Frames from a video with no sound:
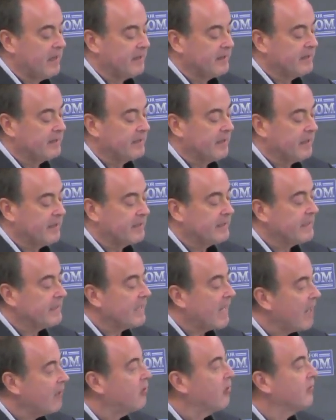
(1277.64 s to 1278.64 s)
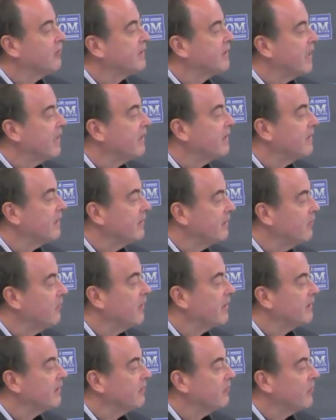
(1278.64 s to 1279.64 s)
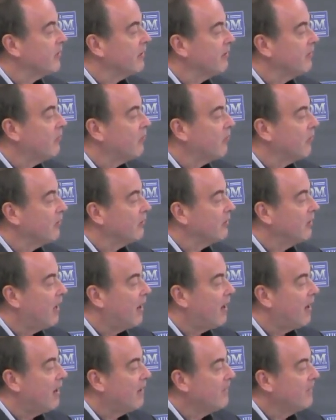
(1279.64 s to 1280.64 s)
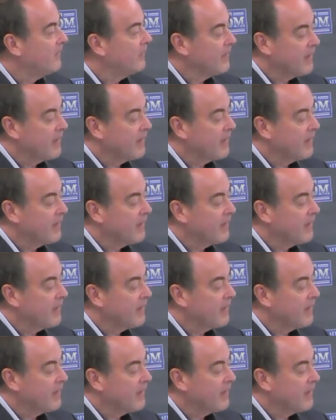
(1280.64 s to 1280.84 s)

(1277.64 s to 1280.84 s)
is sacrosanct in U.S. Supreme Court law.